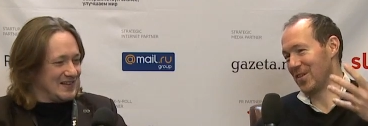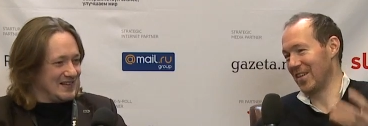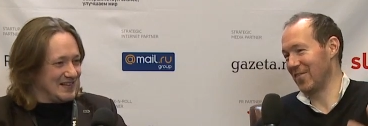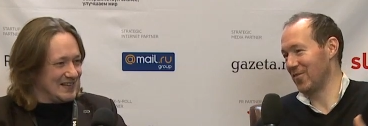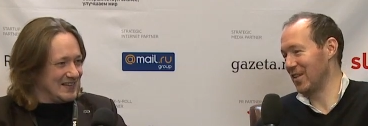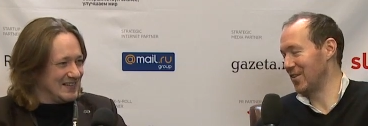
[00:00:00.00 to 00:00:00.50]

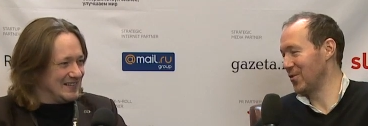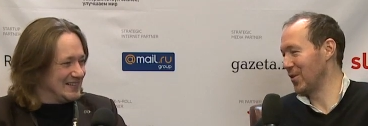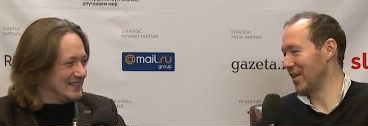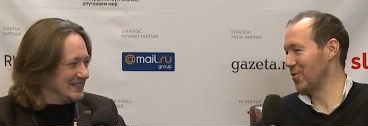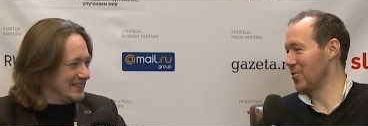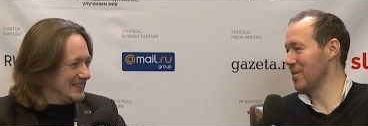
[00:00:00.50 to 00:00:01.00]
Speaker 1: we're, we're,
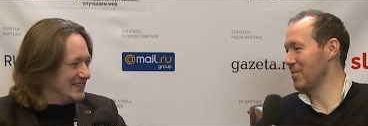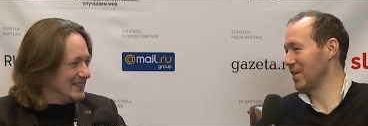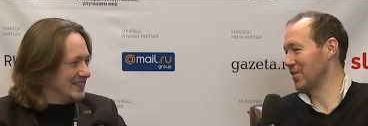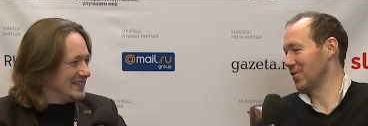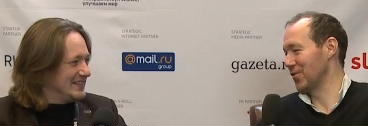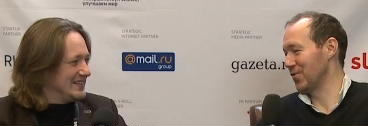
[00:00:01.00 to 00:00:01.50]
doing a
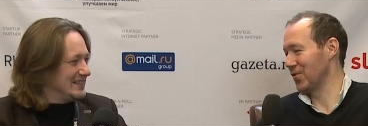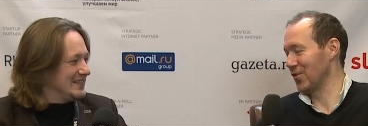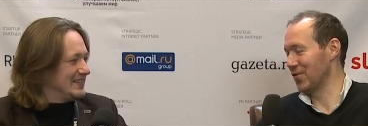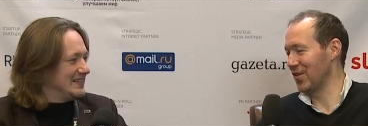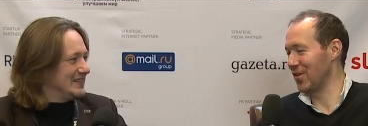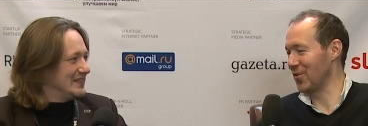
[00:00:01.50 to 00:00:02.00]
remix of,
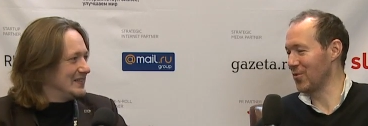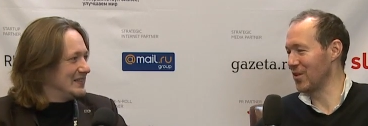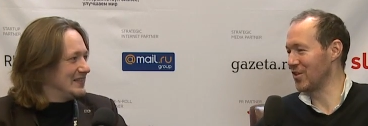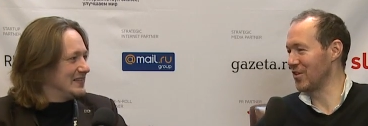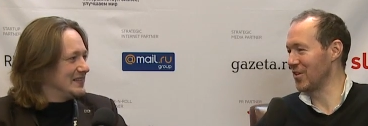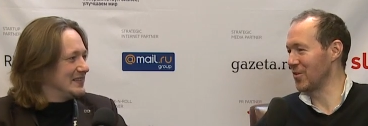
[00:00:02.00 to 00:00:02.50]
of the
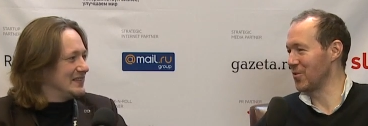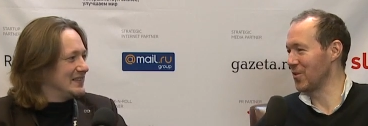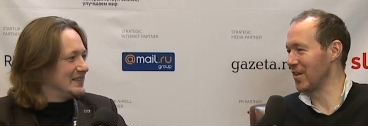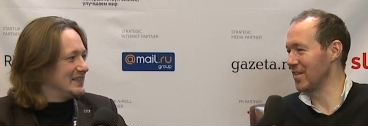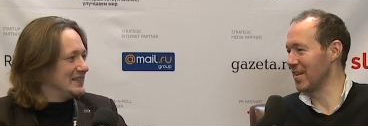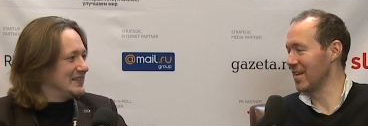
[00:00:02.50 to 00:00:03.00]
original
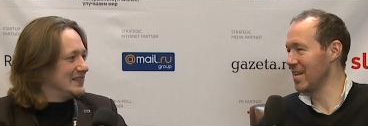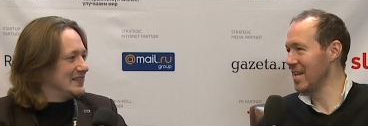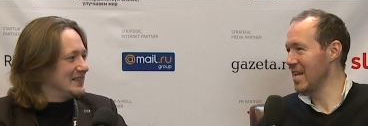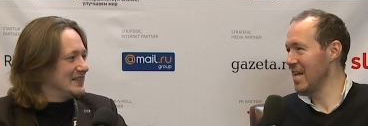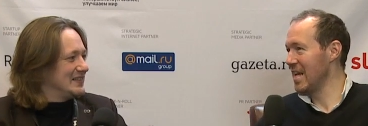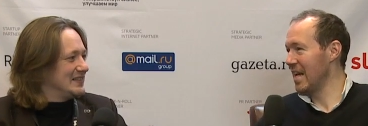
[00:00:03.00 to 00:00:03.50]
good idea.
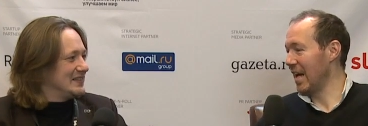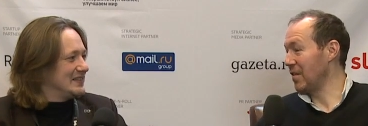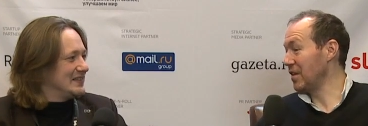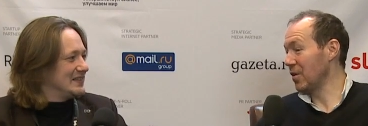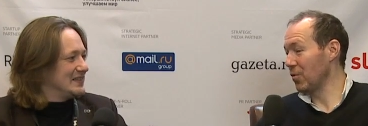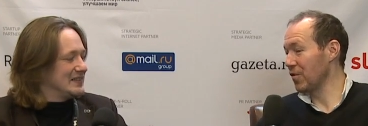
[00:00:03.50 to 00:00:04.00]
I
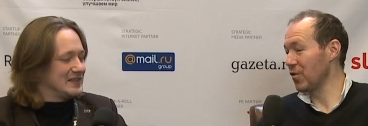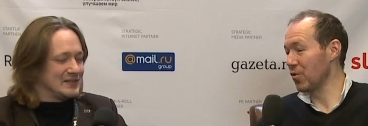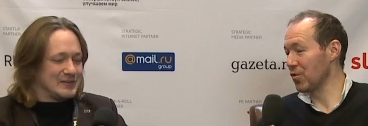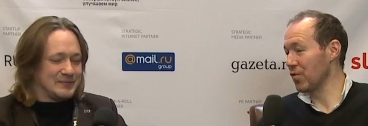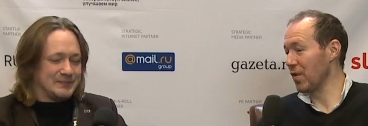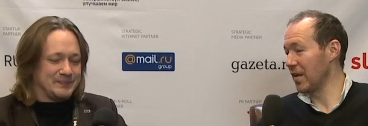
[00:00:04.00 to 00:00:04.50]
think there was a
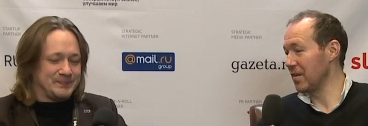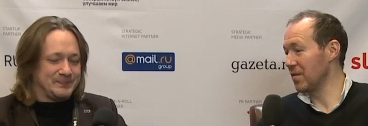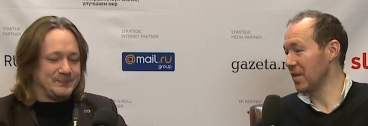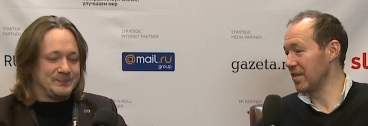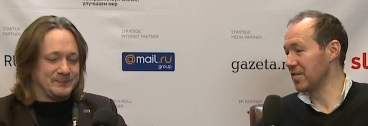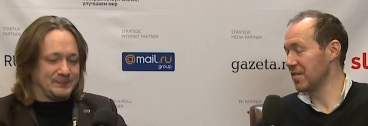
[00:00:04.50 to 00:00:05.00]
lot of other
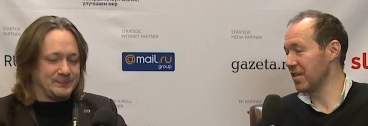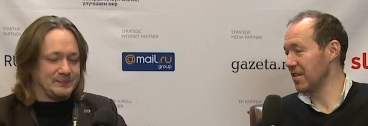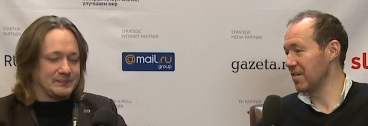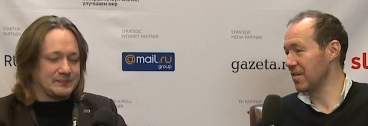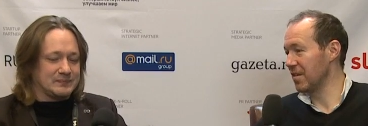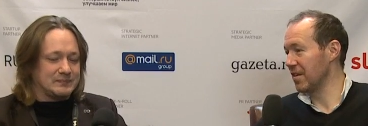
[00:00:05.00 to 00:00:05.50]
things
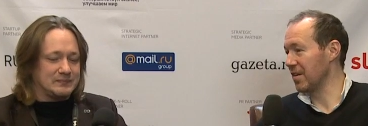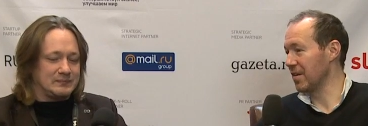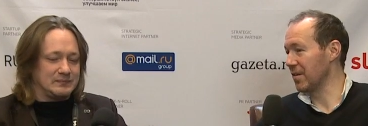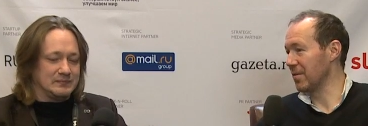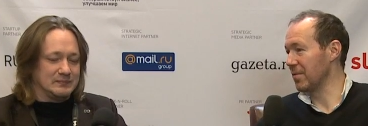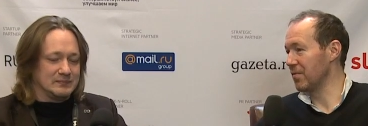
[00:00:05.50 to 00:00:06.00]
that
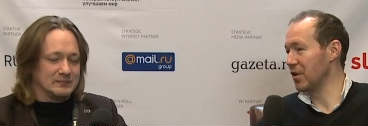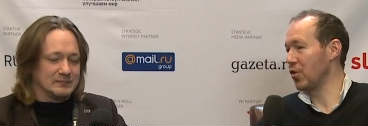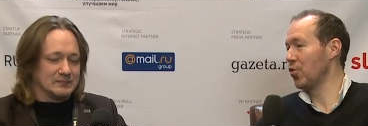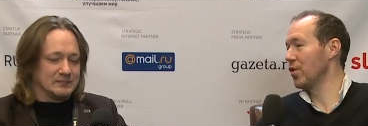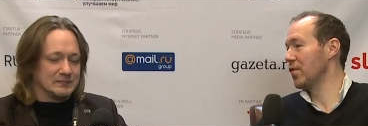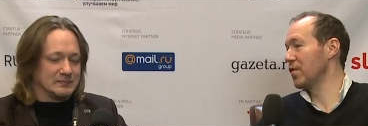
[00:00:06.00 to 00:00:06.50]
uh, we
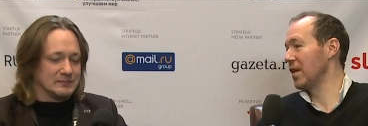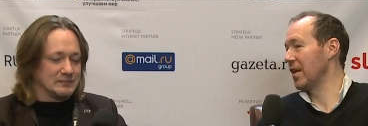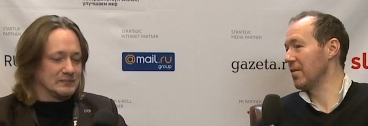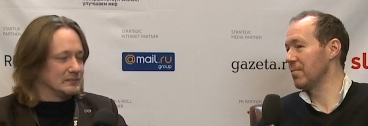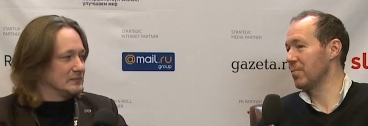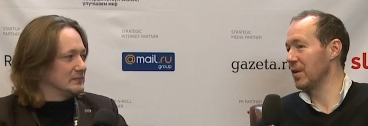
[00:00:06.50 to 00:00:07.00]
could have
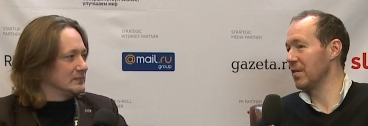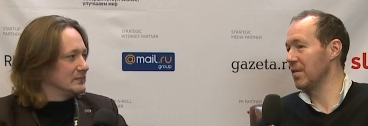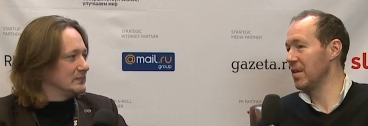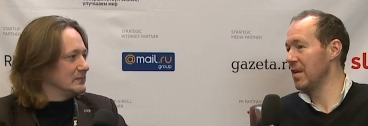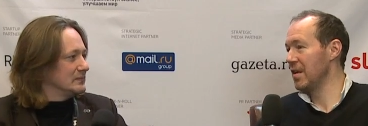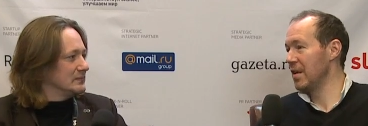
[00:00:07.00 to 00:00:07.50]
done, but
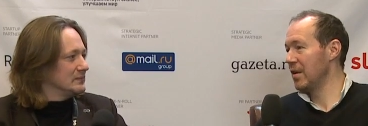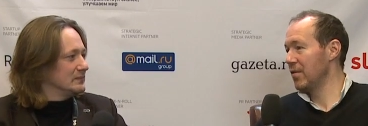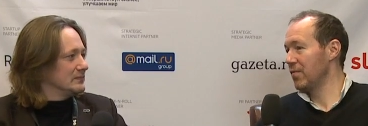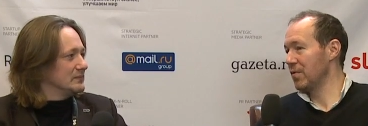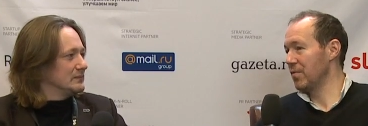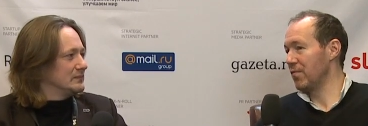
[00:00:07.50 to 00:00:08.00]

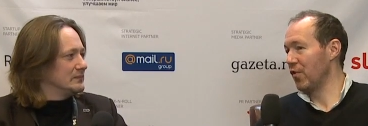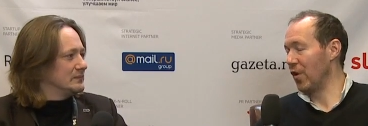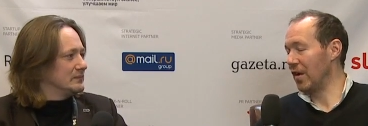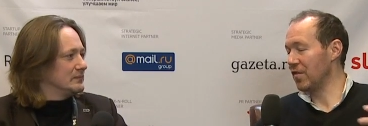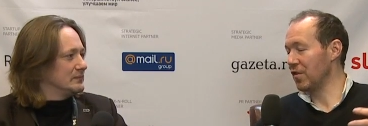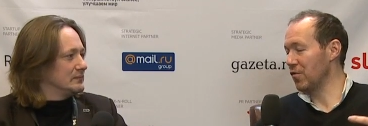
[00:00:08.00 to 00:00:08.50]

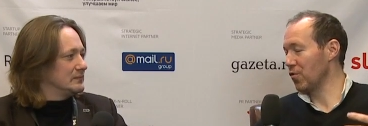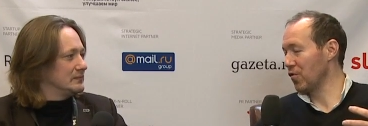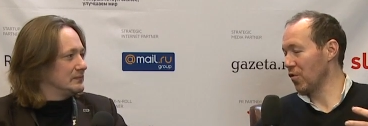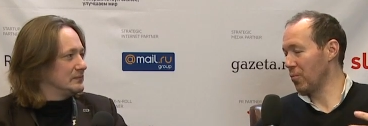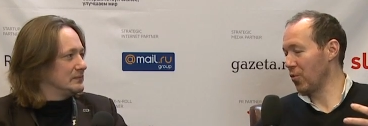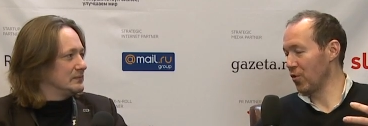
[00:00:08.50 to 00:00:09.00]
for us it's
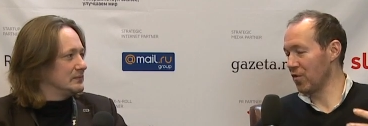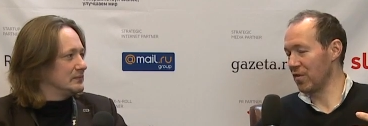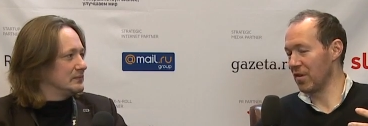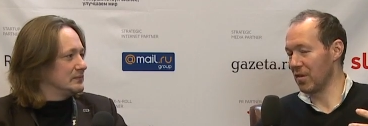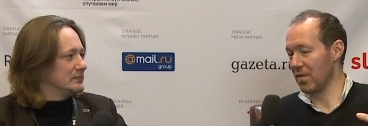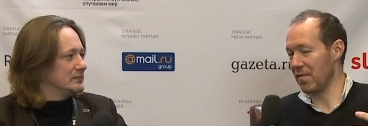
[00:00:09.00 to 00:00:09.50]
also a
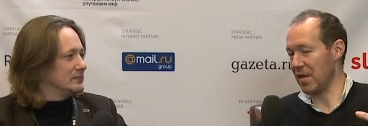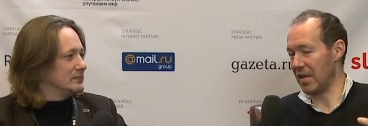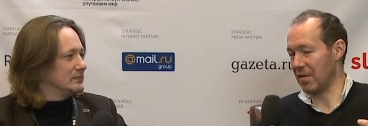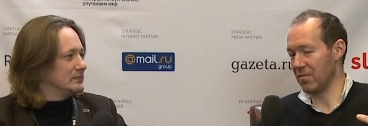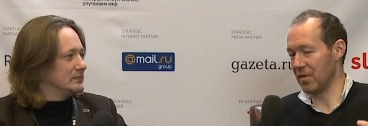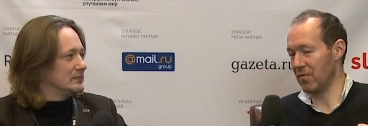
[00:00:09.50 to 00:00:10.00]
personal
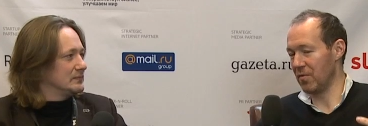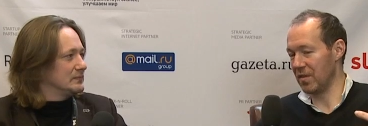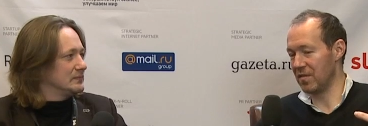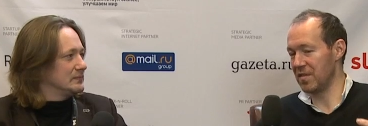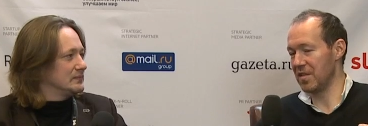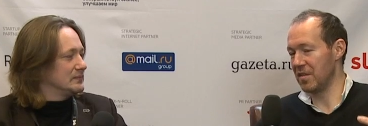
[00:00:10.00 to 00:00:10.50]
thing. We,
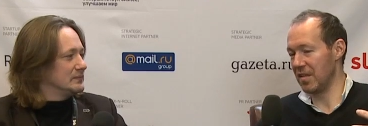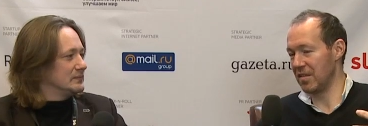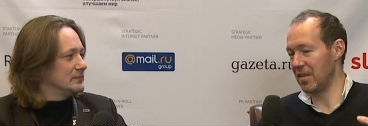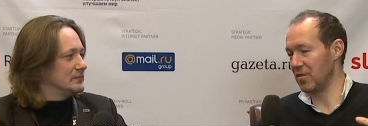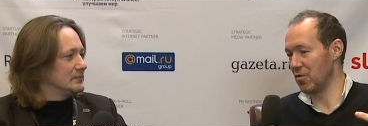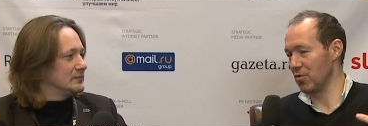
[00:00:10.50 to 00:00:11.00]
we see that
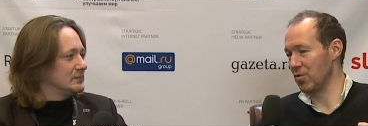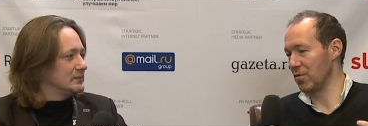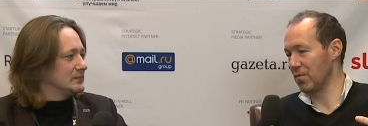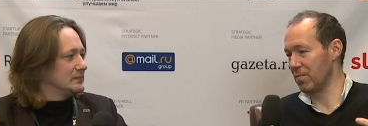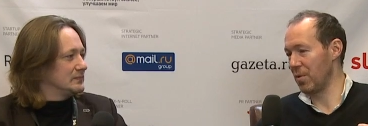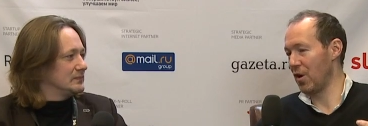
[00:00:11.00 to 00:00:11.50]
there's a lot
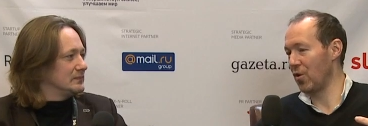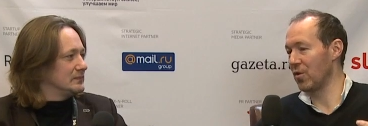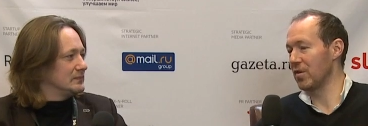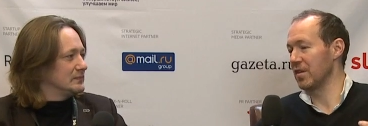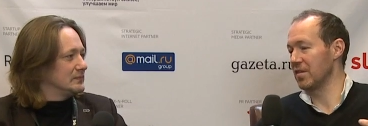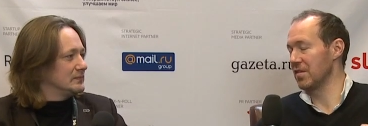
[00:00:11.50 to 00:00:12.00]
of
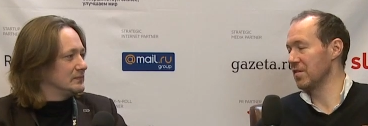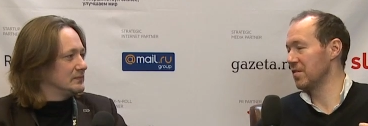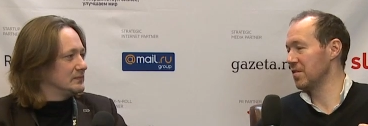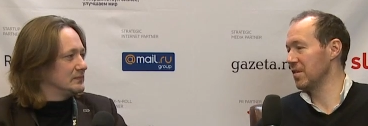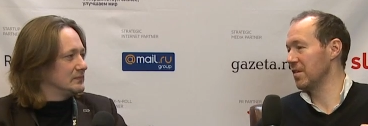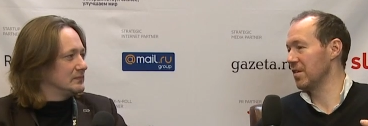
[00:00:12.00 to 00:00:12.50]
power in
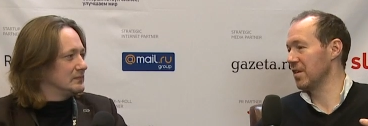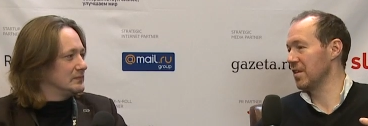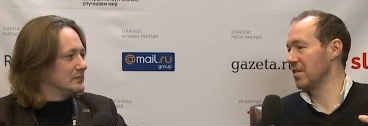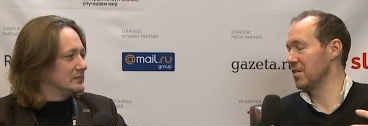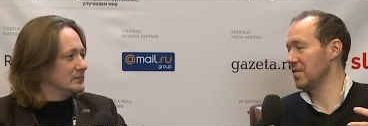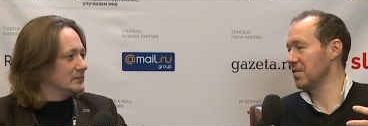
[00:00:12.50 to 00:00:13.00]
this, uh,
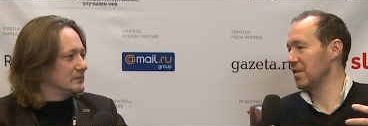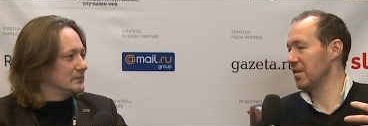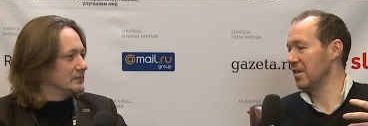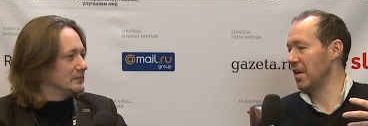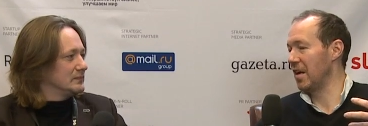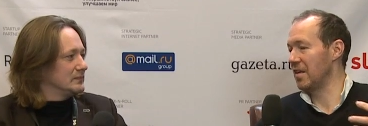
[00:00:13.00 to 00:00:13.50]
in this
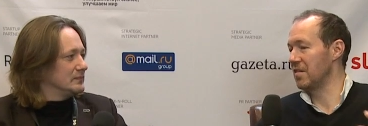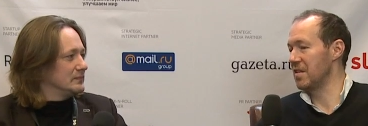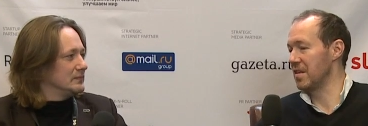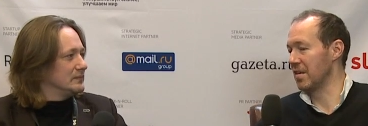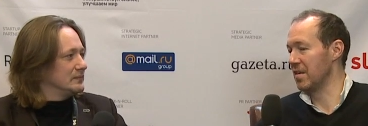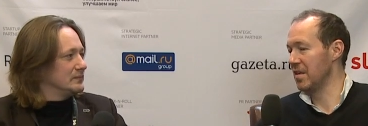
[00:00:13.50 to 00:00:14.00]
uh,
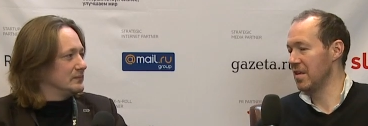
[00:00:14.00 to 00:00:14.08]
idea,